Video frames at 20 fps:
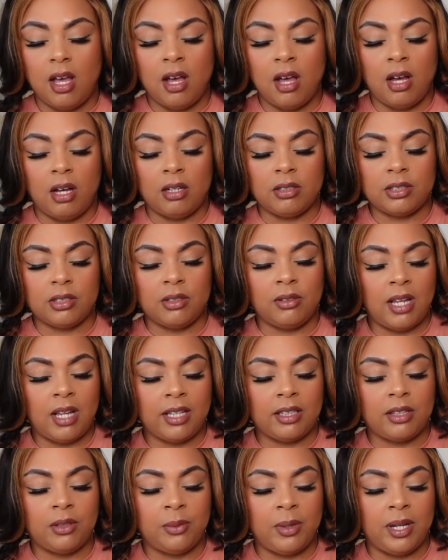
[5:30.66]
I also
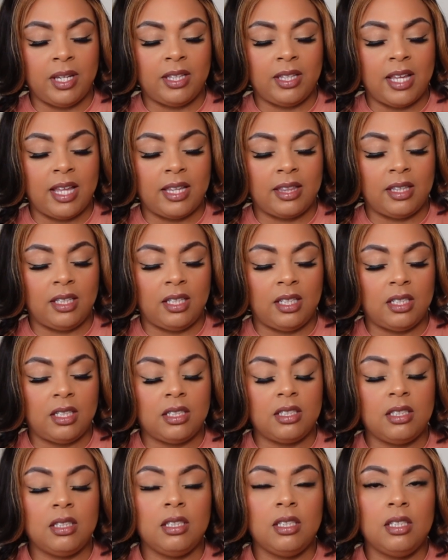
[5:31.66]
like the way that
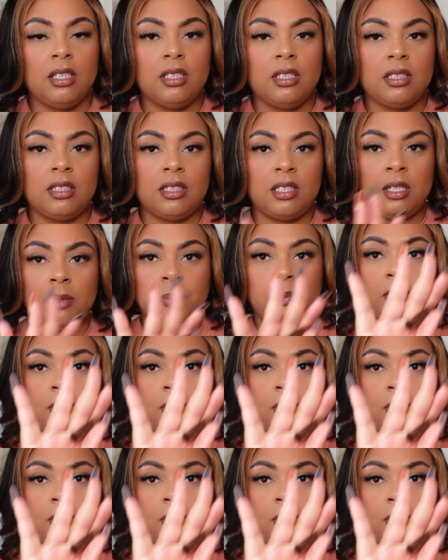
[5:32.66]
the tip